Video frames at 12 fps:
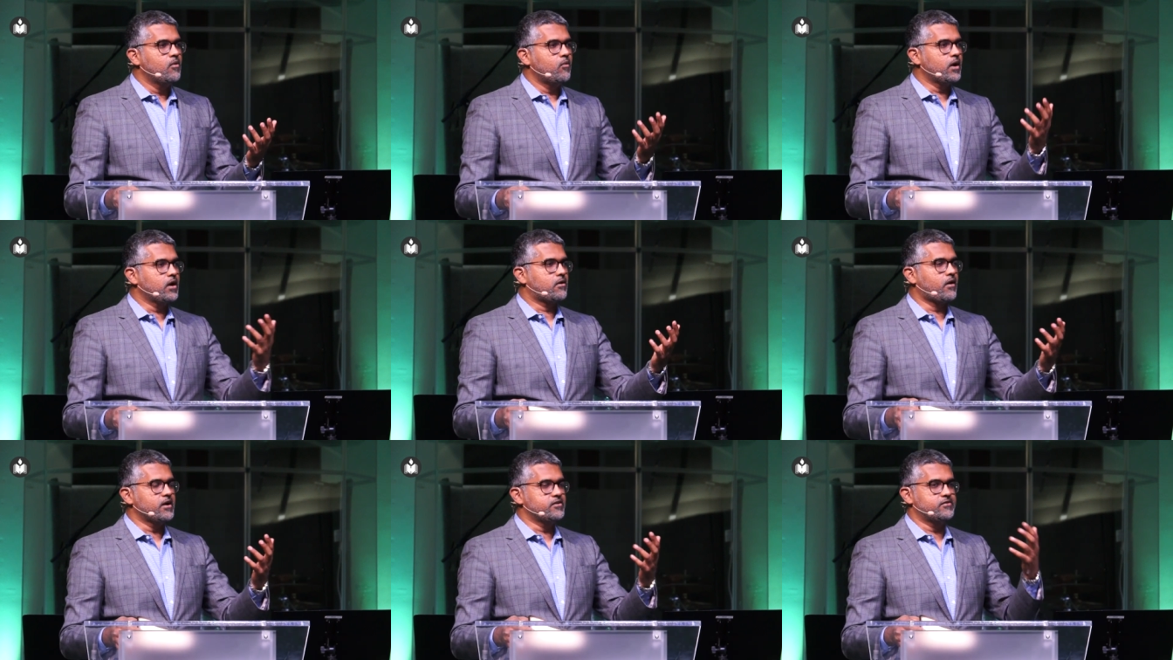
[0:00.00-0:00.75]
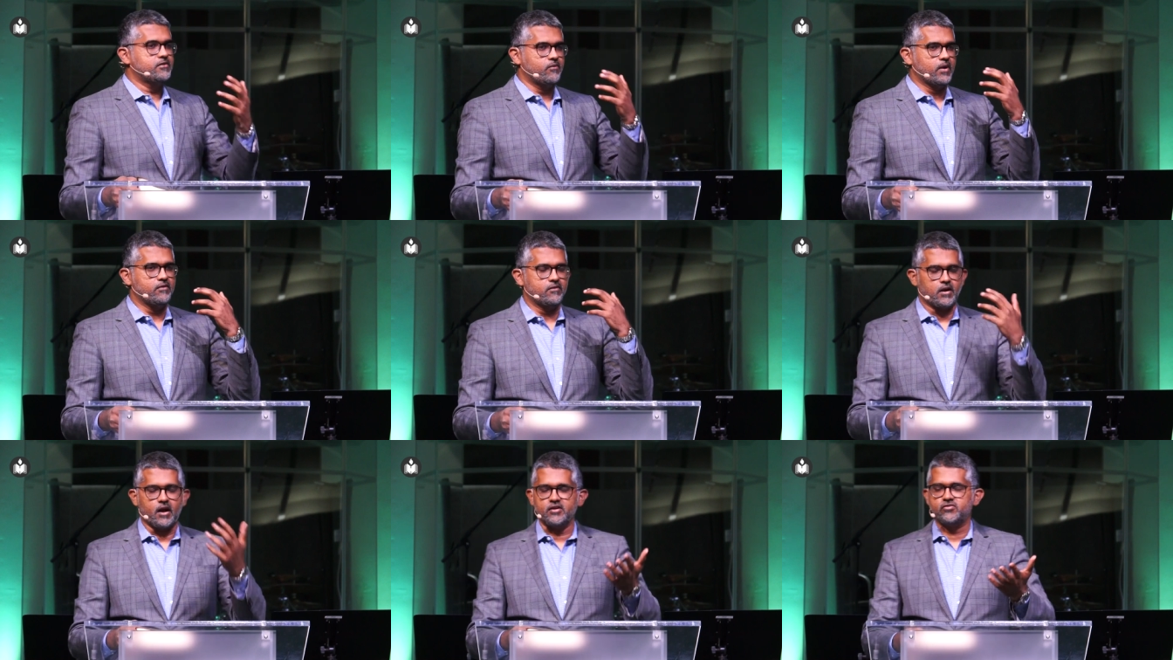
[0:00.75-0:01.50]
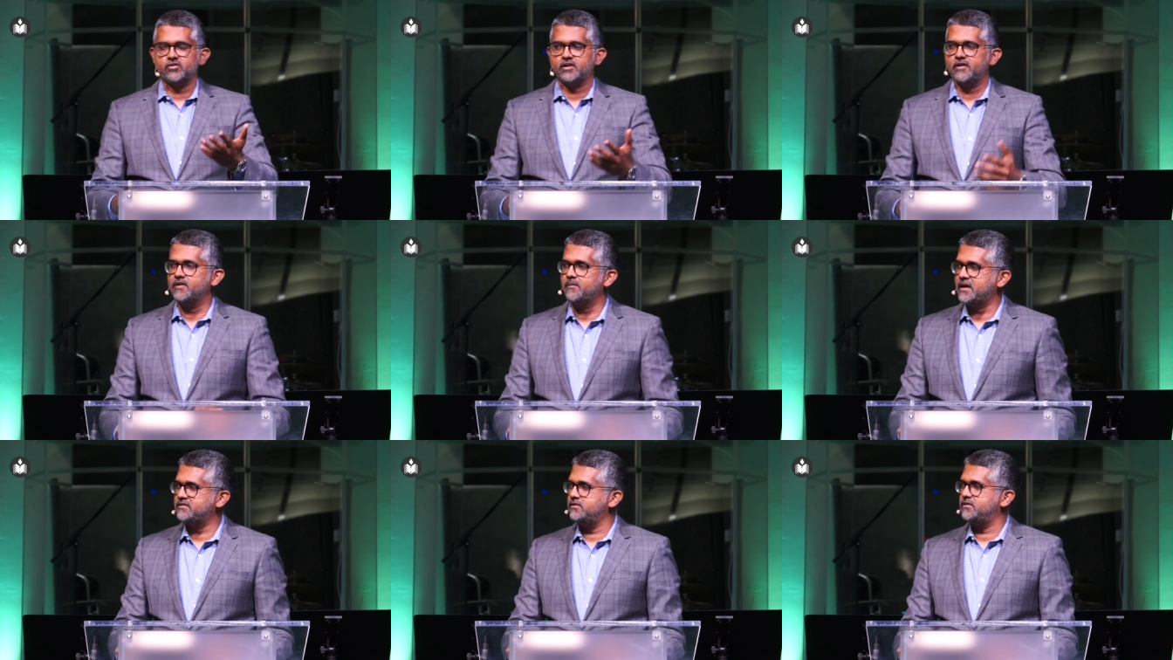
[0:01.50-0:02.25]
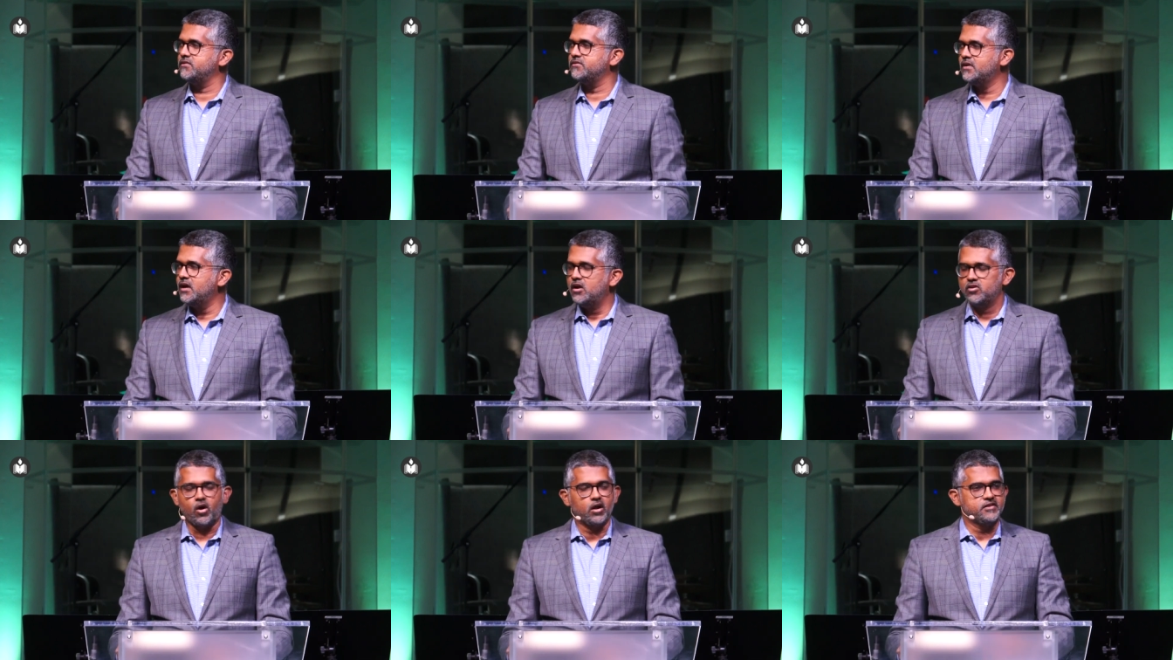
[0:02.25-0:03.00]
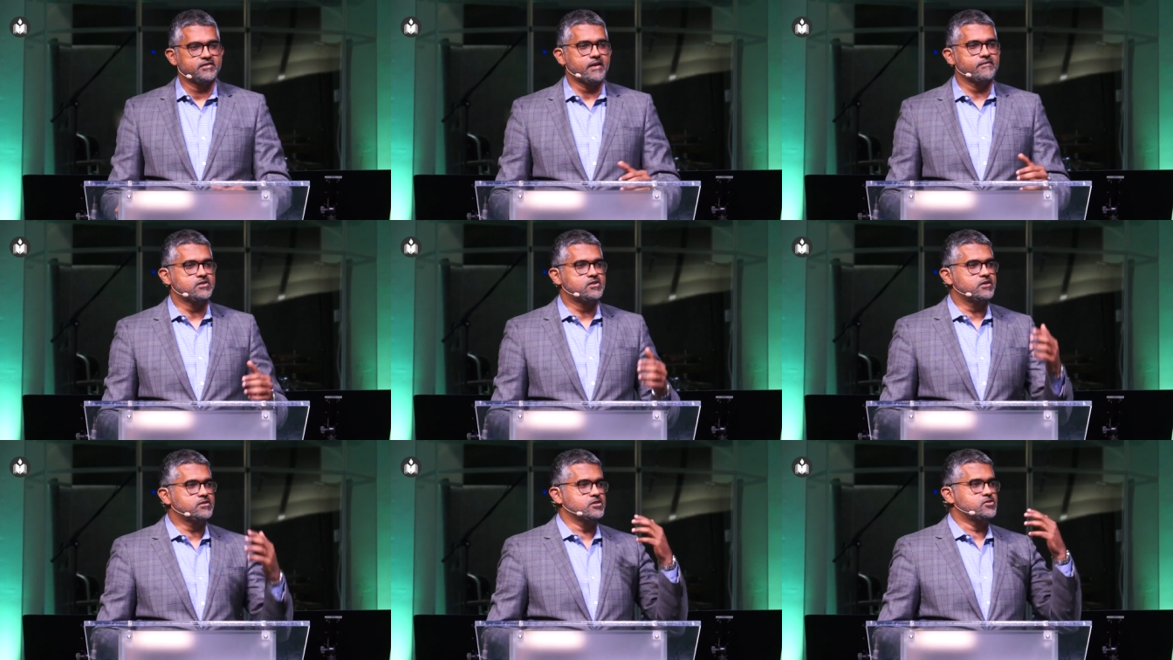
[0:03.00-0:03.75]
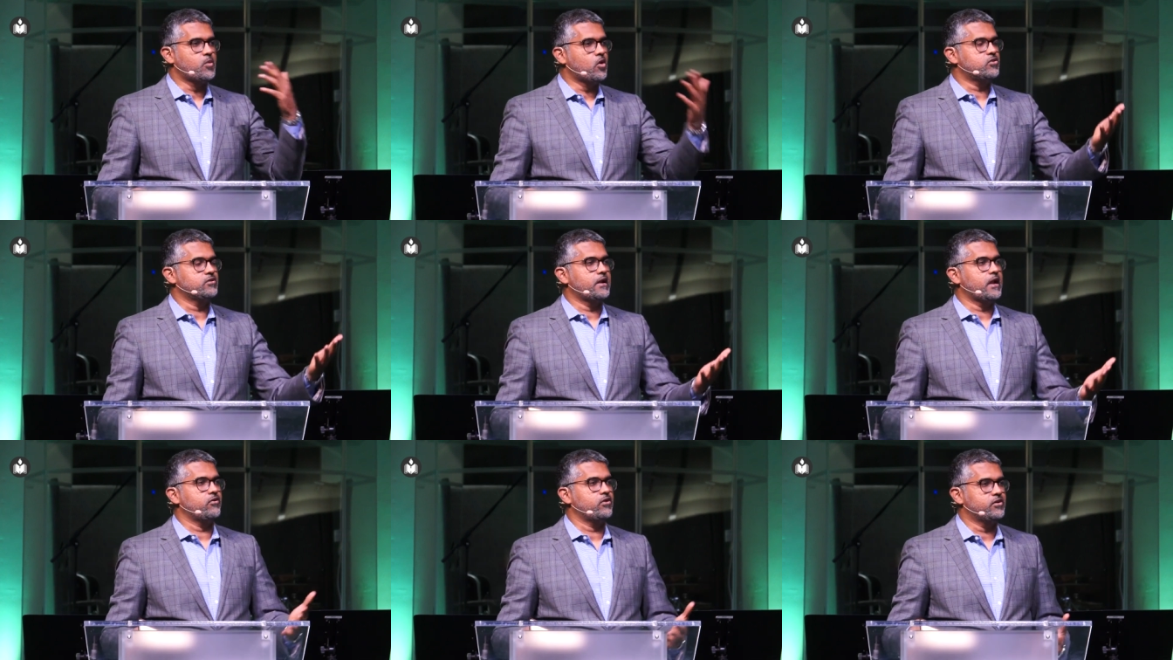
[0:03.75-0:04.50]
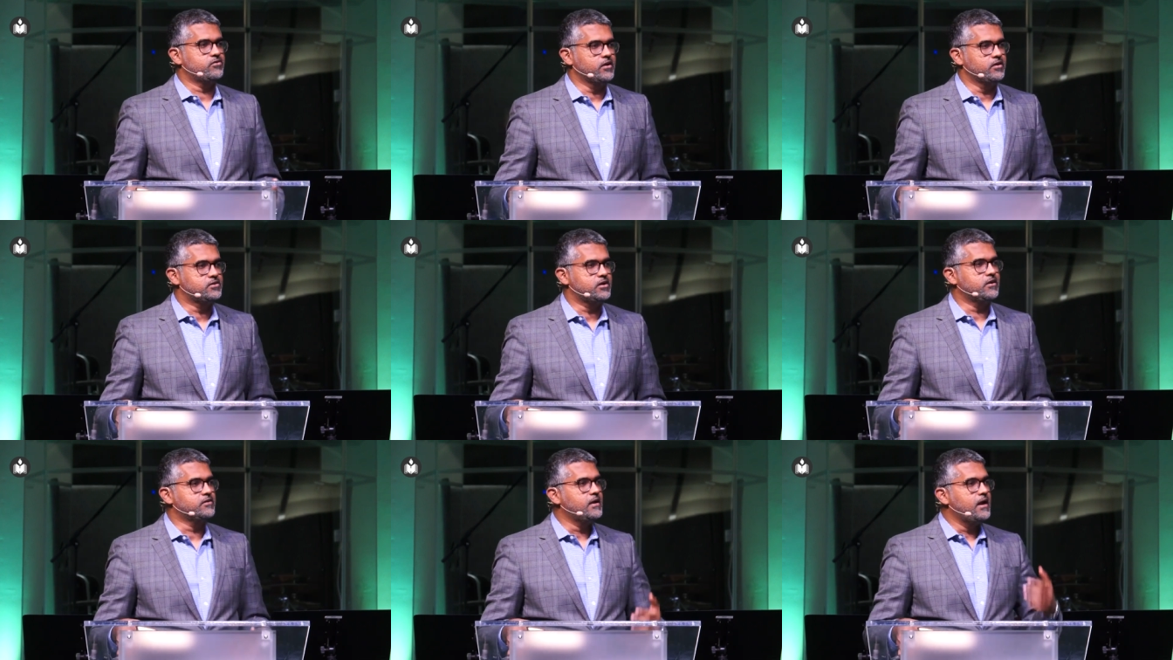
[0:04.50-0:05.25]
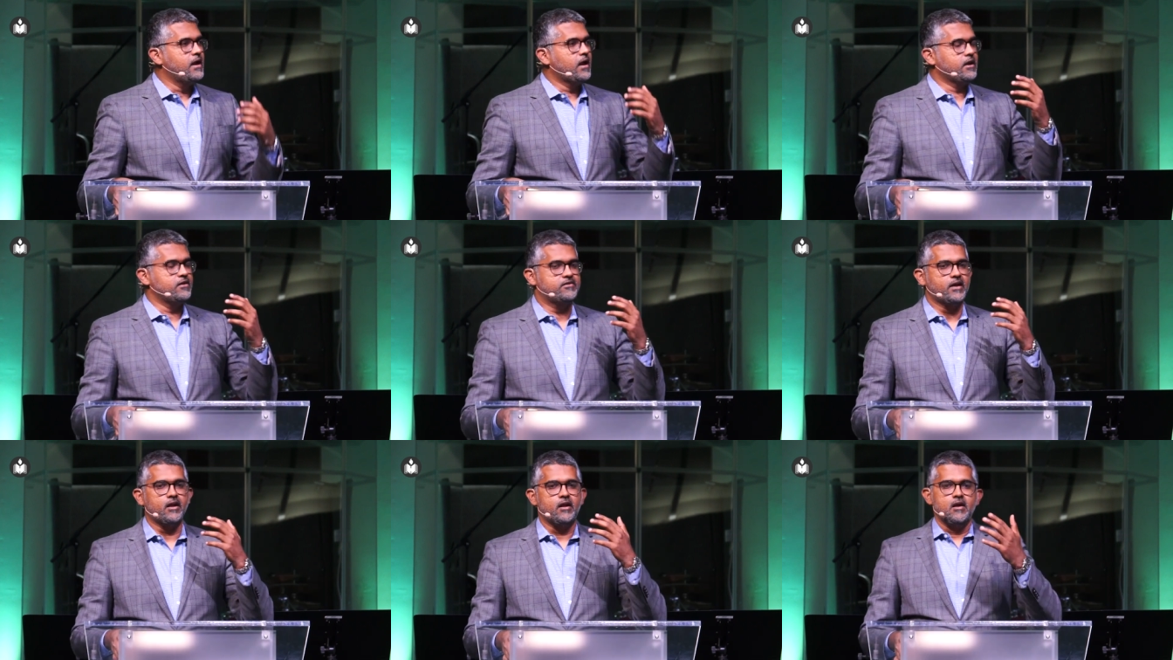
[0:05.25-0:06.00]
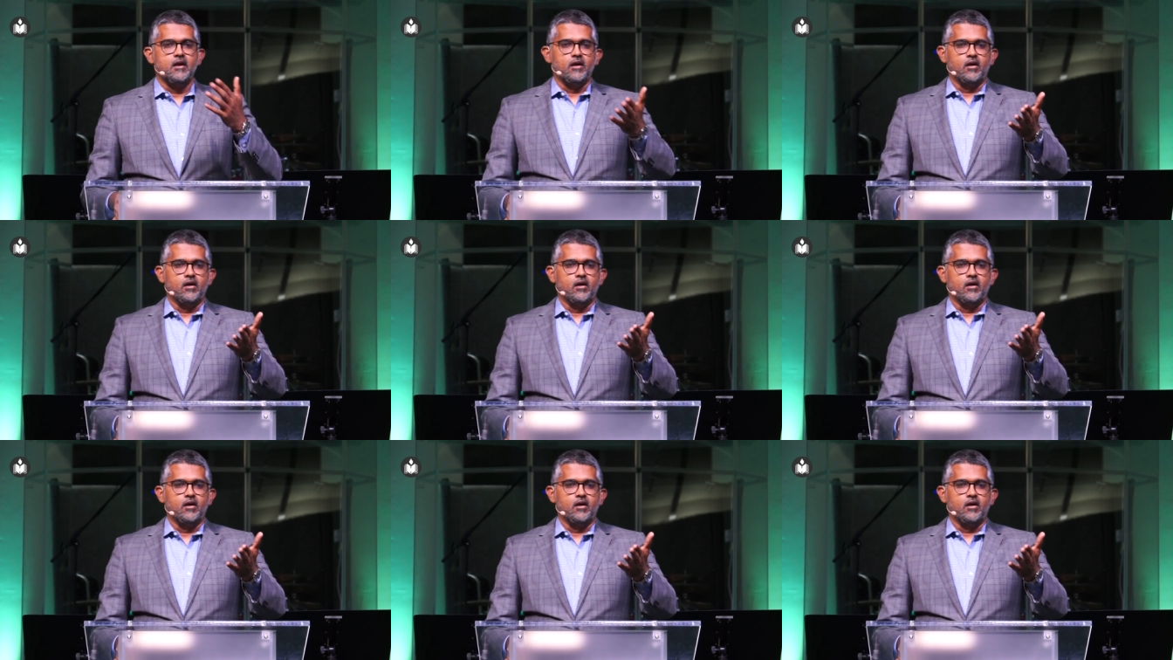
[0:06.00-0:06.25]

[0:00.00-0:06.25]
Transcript: What did Christ, when Christ was giving messages to all the seven churches, he spoke to the Laodicean church and he said,